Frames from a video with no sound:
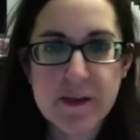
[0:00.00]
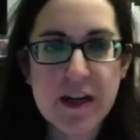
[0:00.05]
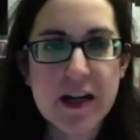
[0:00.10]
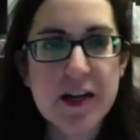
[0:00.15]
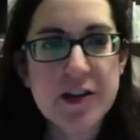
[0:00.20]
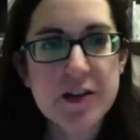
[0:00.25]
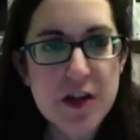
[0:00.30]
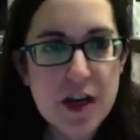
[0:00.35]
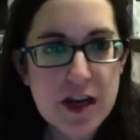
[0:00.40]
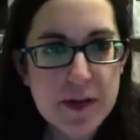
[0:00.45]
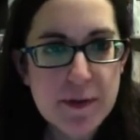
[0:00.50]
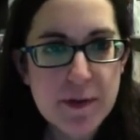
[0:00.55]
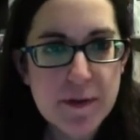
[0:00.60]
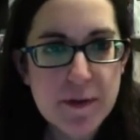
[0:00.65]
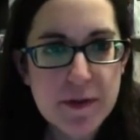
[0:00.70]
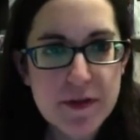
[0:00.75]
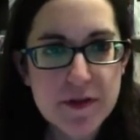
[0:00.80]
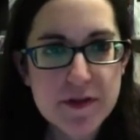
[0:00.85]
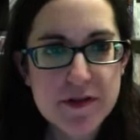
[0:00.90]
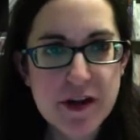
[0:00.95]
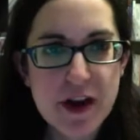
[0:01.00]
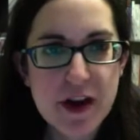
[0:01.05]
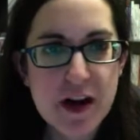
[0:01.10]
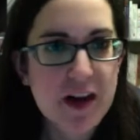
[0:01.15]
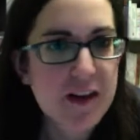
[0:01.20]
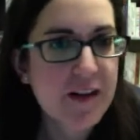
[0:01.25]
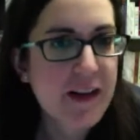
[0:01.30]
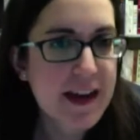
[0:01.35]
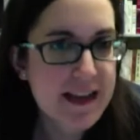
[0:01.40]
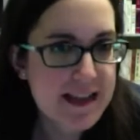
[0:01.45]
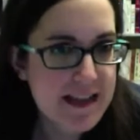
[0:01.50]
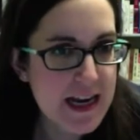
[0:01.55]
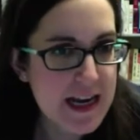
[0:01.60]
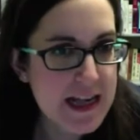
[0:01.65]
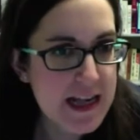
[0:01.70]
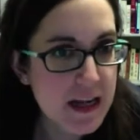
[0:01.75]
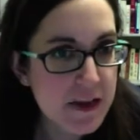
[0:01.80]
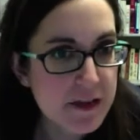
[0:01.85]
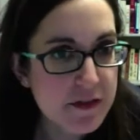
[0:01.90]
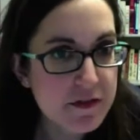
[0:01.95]
And I'll talk about what those are, like I said in
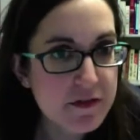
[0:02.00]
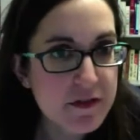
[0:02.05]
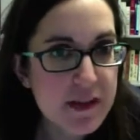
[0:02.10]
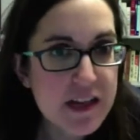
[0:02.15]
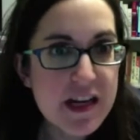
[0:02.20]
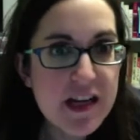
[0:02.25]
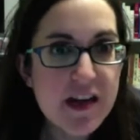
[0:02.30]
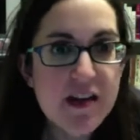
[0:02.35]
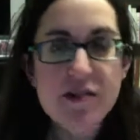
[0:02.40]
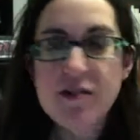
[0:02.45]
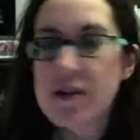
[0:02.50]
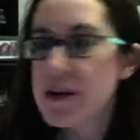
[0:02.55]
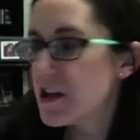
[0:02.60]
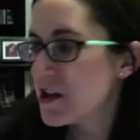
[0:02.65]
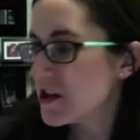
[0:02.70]
the other video.